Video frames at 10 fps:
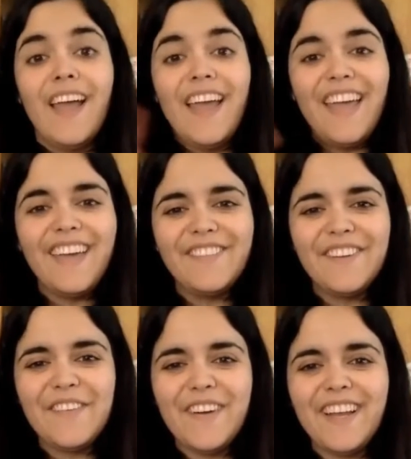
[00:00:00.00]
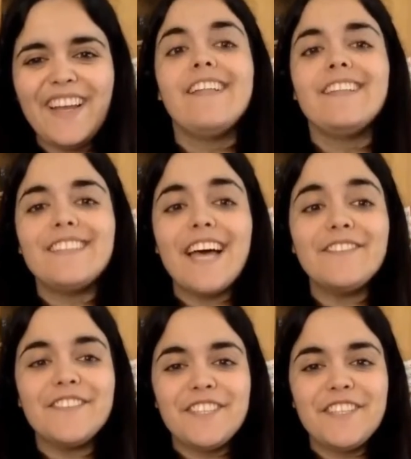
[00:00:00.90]
Hey everyone! This
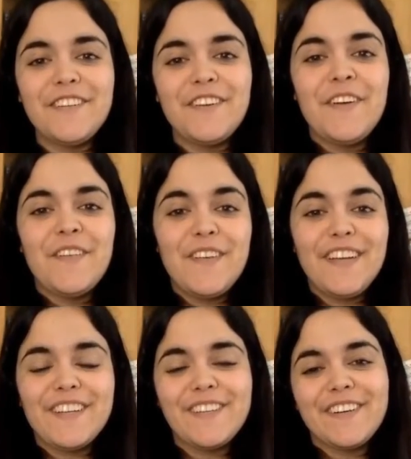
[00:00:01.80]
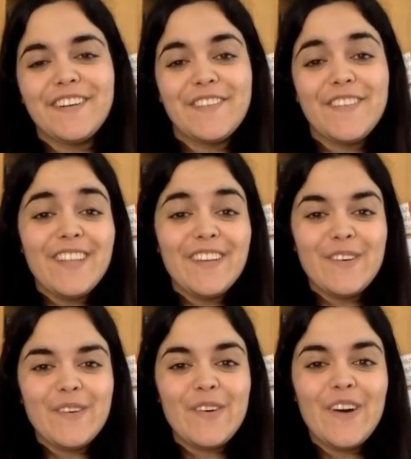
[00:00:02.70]
afternoon we are doing a really
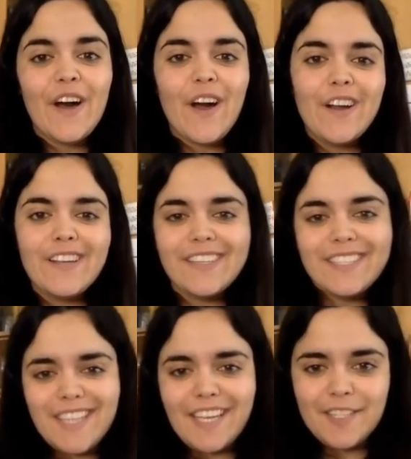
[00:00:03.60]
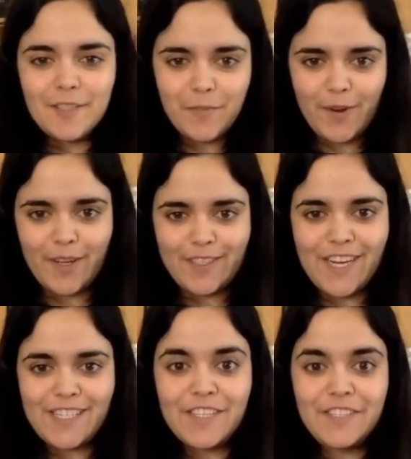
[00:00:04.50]
cool art science
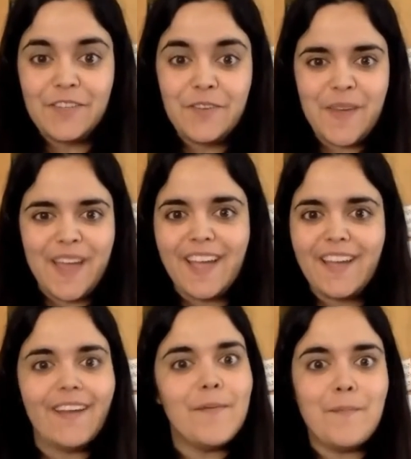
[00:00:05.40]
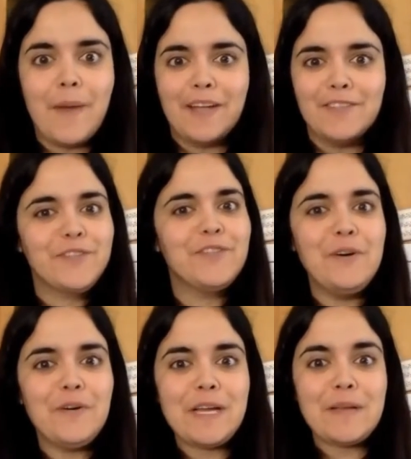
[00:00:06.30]
project to make
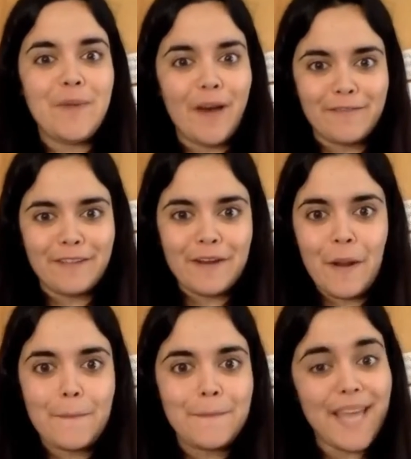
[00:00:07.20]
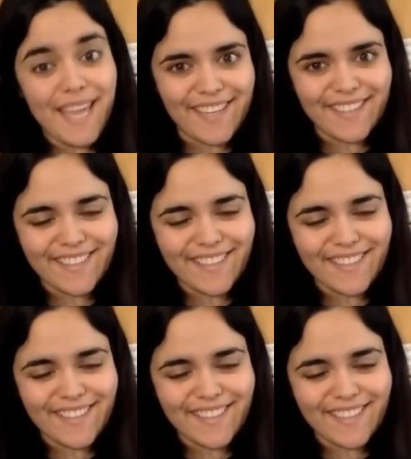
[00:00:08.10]
magical puffing paint.